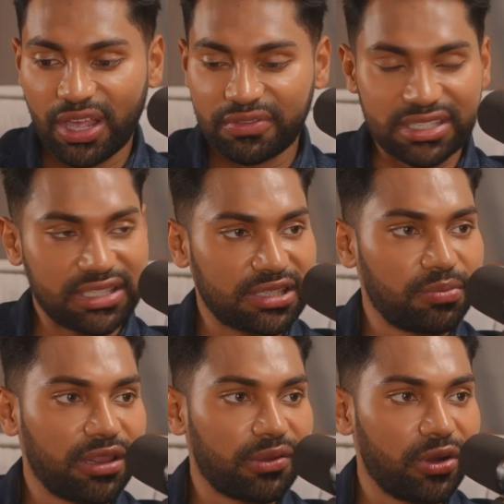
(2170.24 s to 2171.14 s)
this
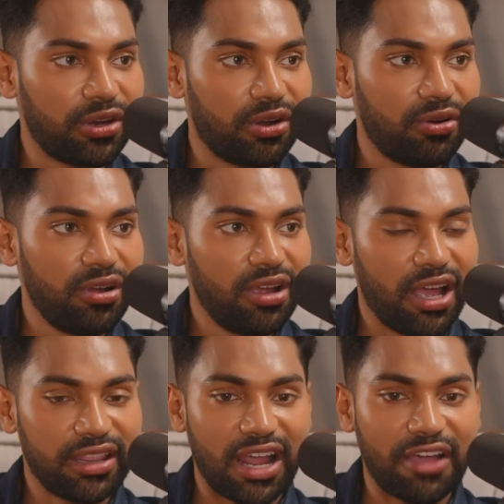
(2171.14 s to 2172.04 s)
6-month window,
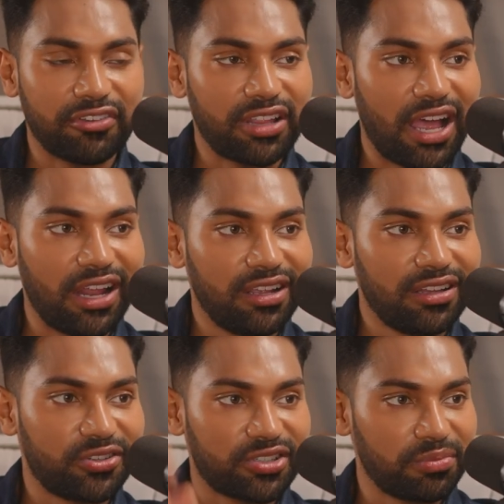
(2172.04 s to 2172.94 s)
and then after that
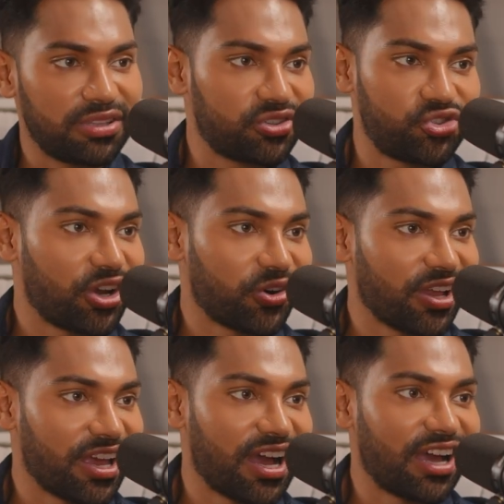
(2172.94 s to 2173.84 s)
there's going to be this general
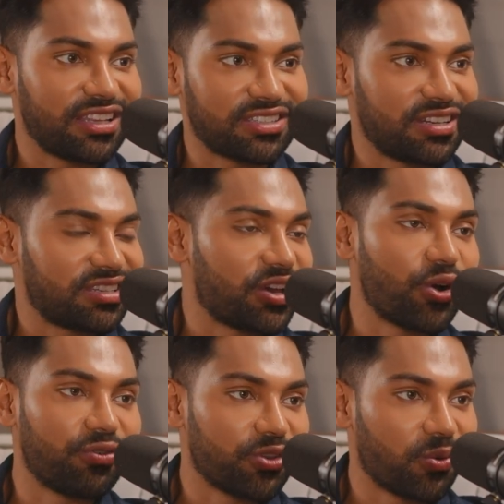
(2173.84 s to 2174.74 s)
AI that's going to take
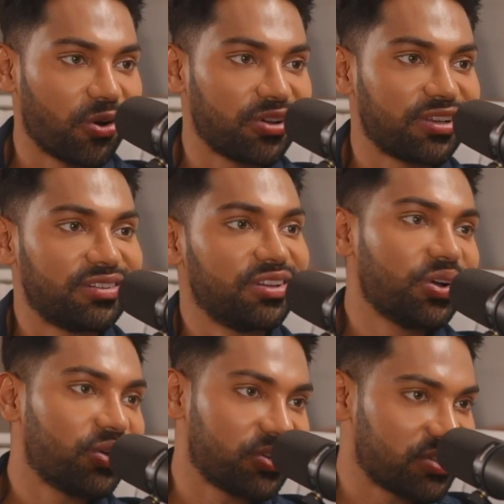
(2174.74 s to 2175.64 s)
over the world and
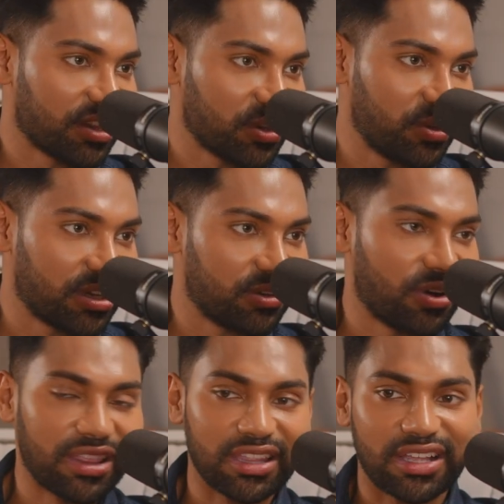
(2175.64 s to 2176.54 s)
there's nothing we can do.
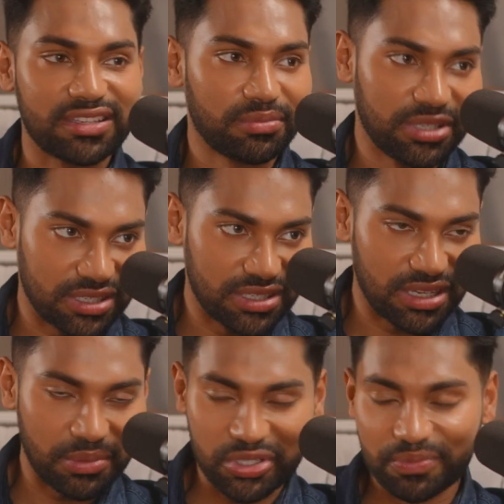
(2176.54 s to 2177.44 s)
I think that's a
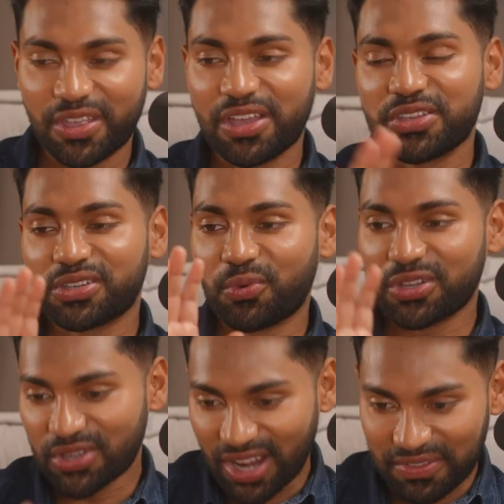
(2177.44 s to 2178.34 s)
misconception. So
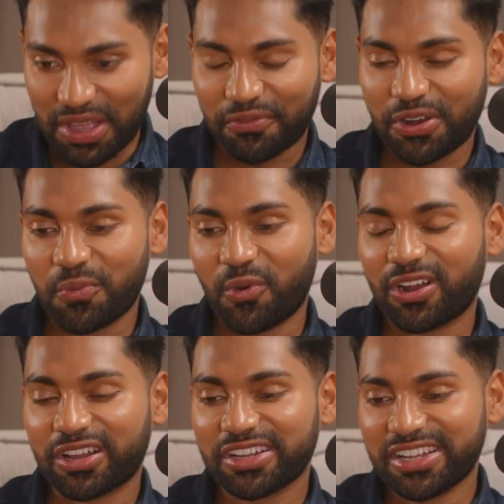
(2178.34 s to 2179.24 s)
once you have that framework,